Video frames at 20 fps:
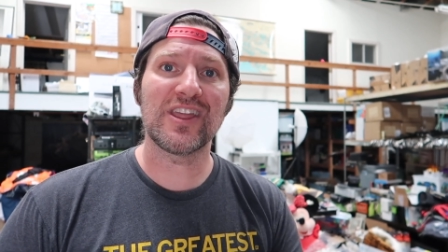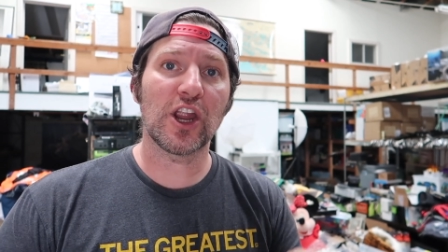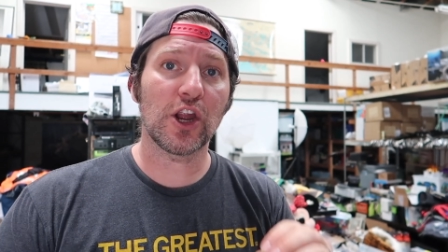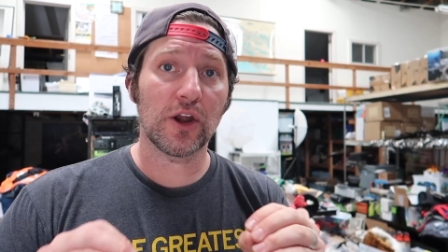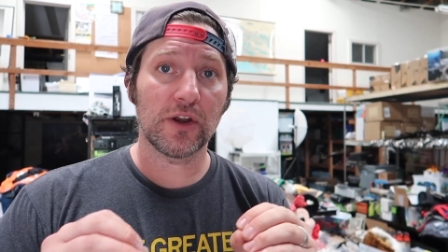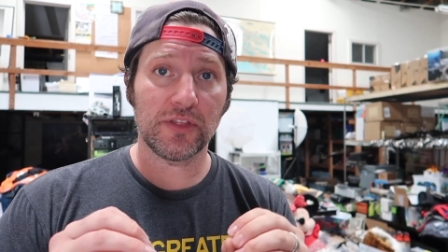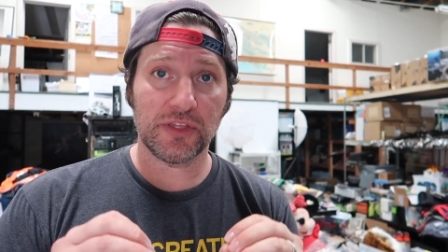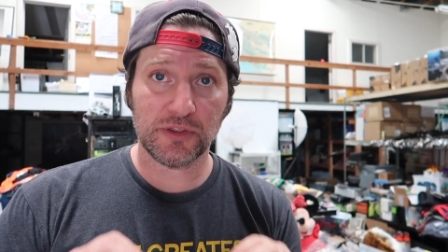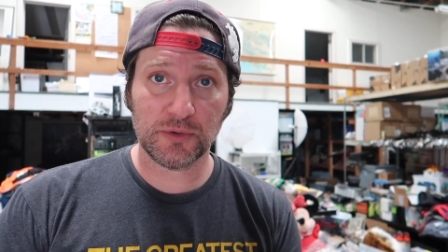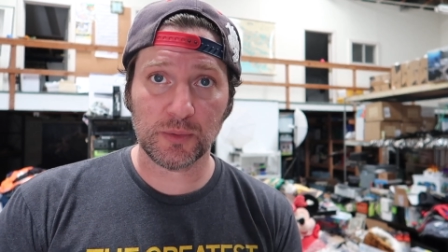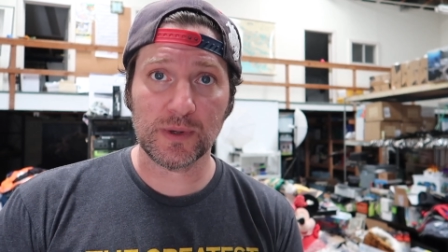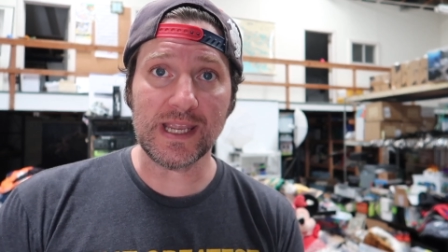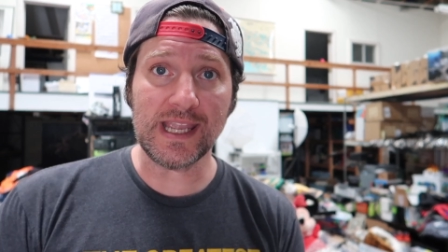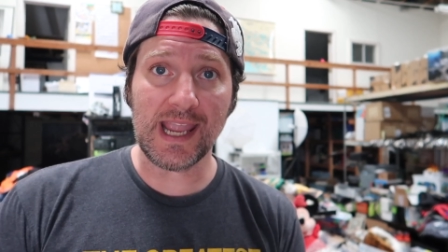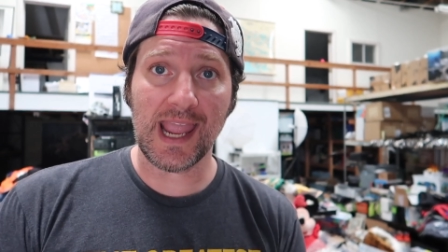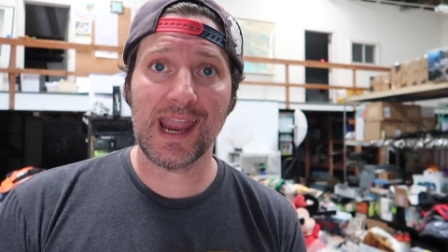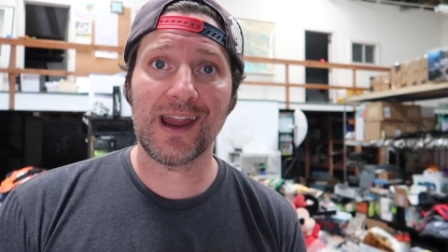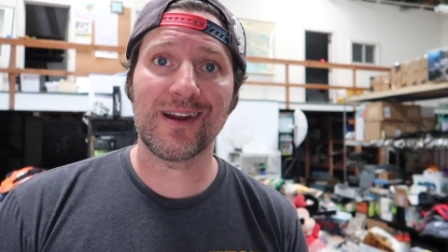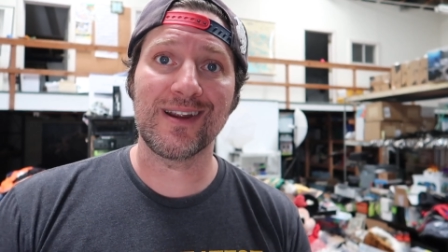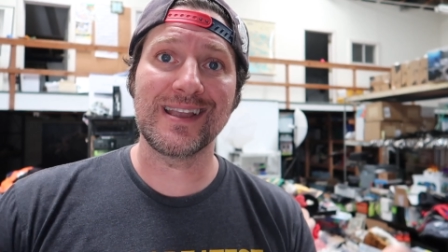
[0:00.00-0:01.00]
there are
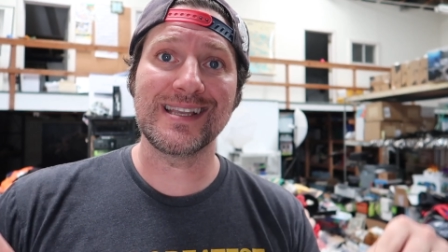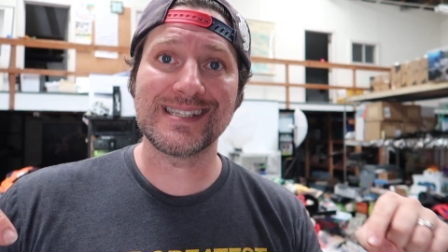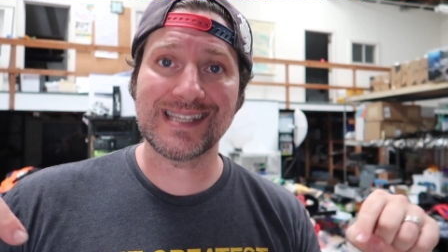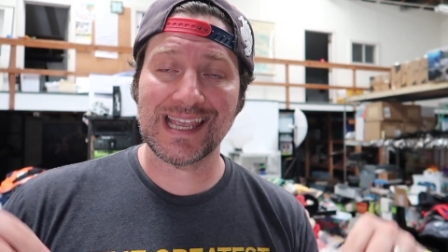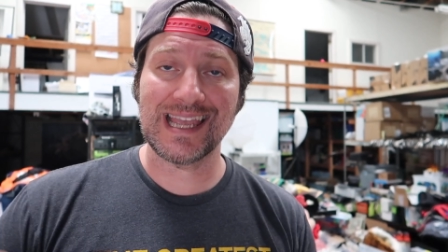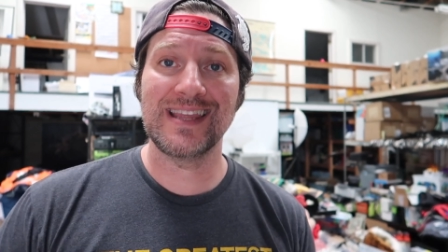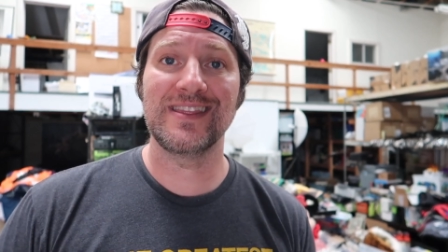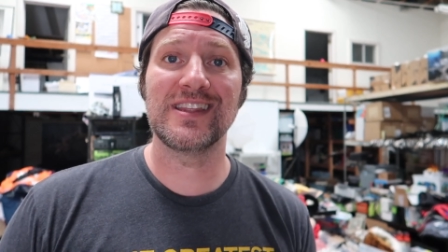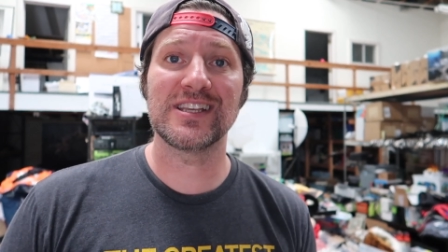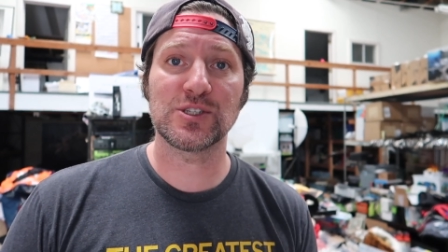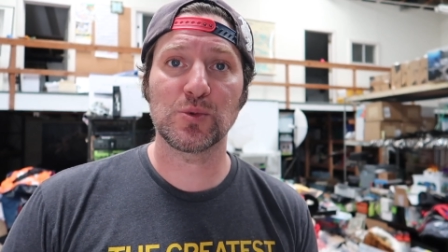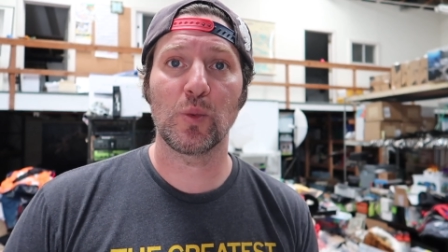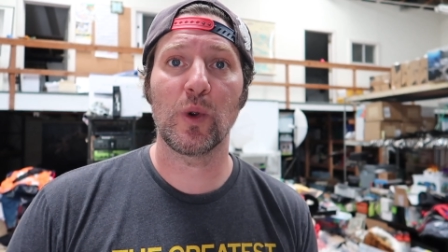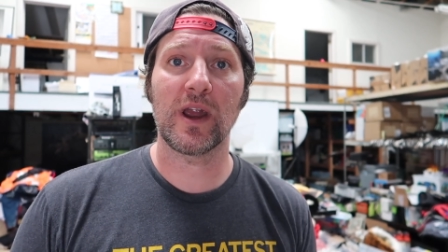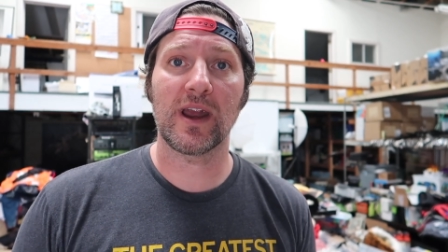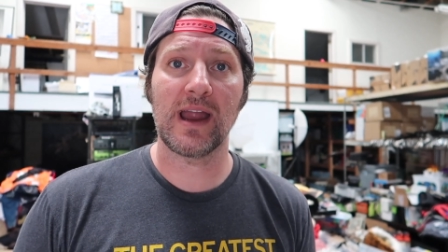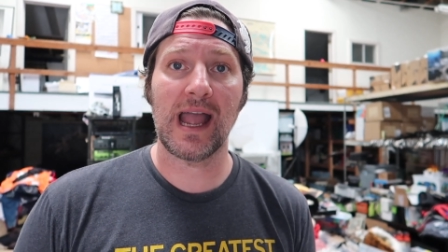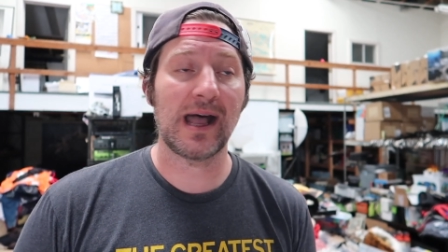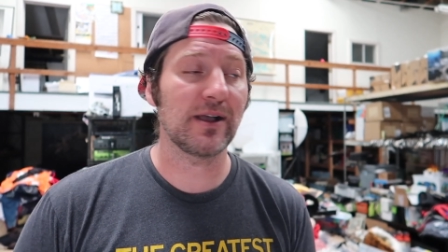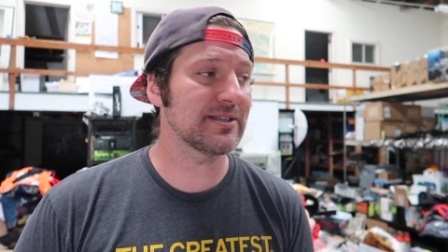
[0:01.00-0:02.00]
3 areas in this
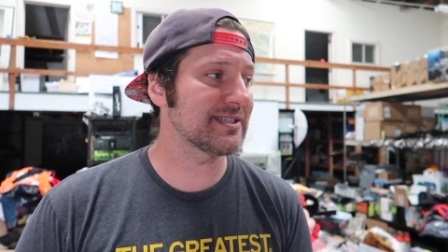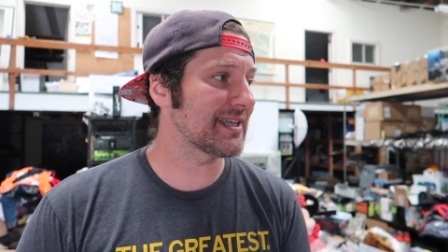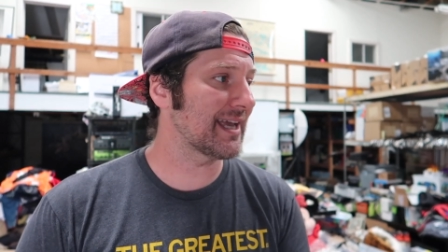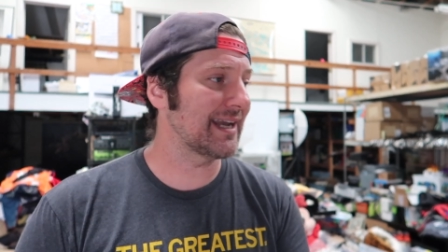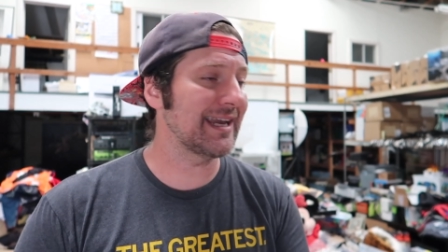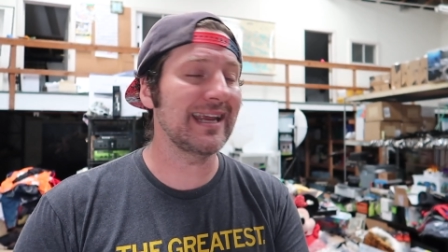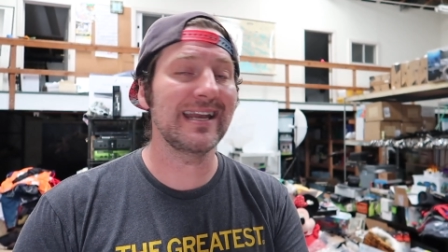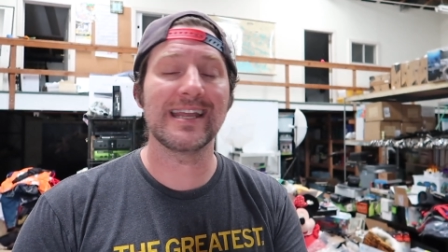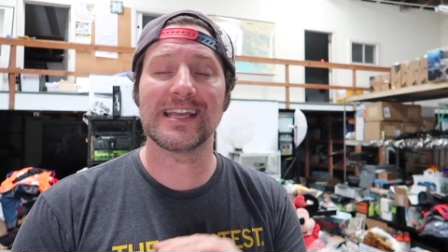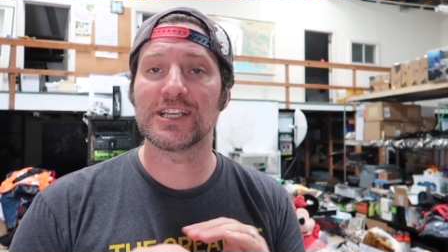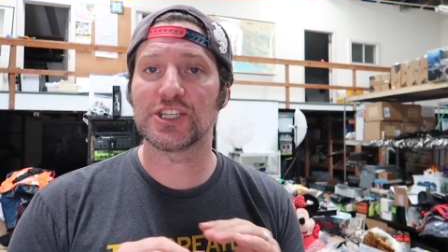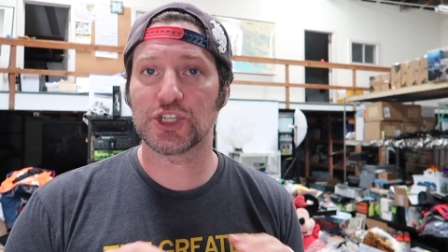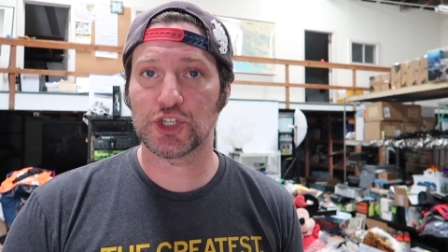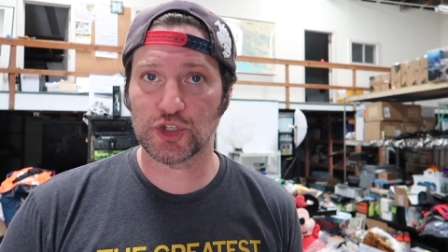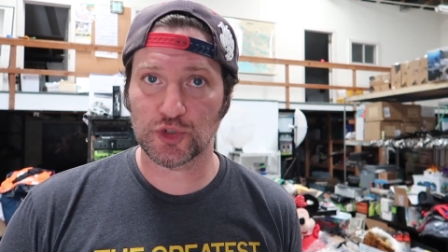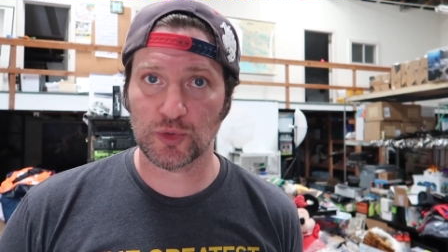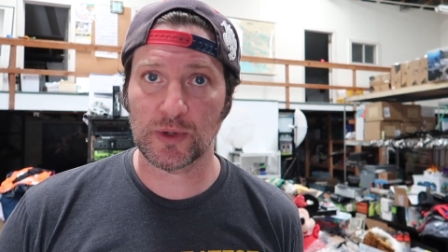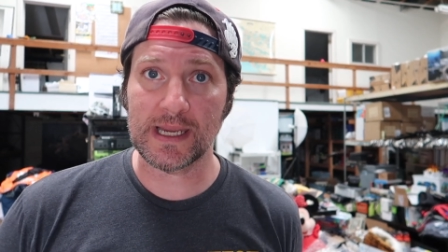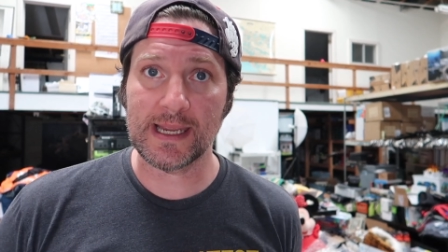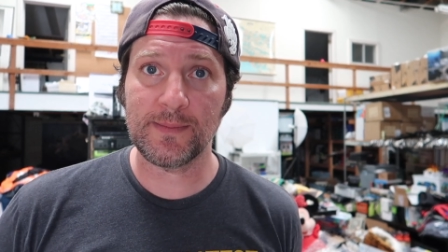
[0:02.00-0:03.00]
warehouse that need
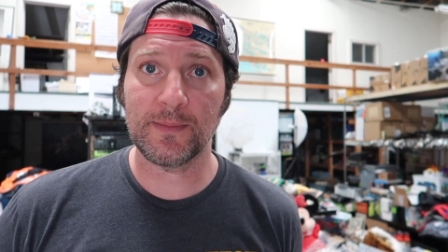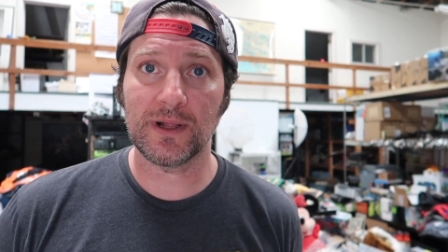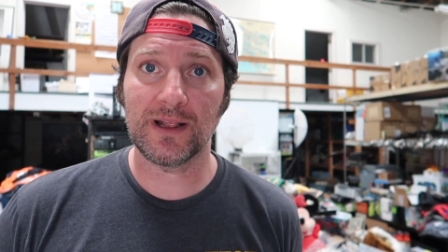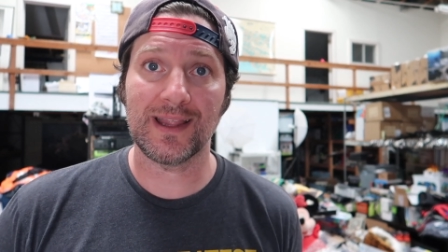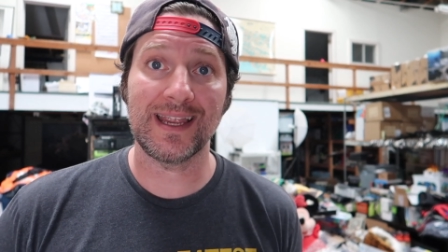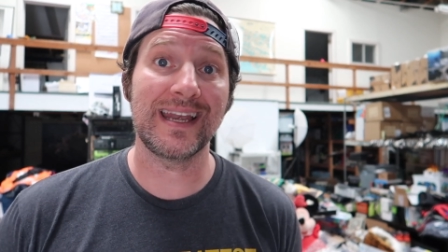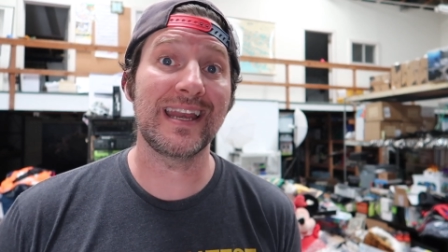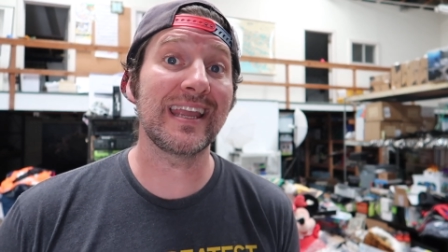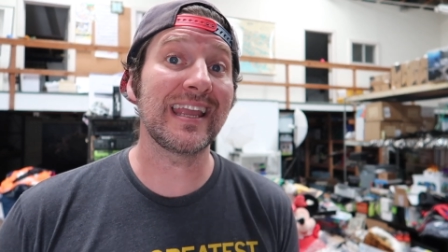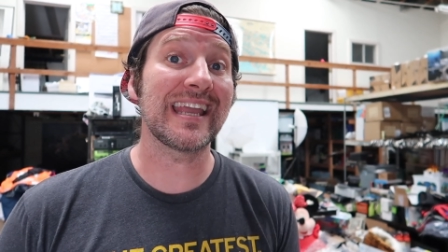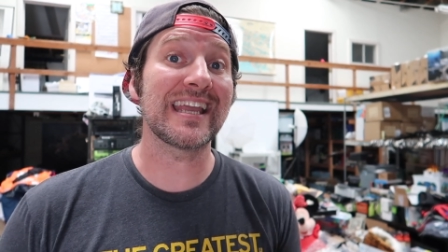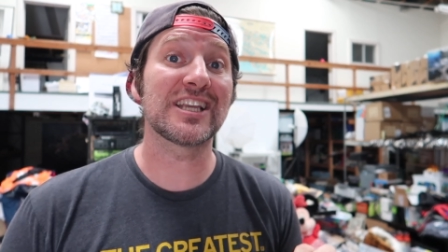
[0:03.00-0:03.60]
extreme cleaning,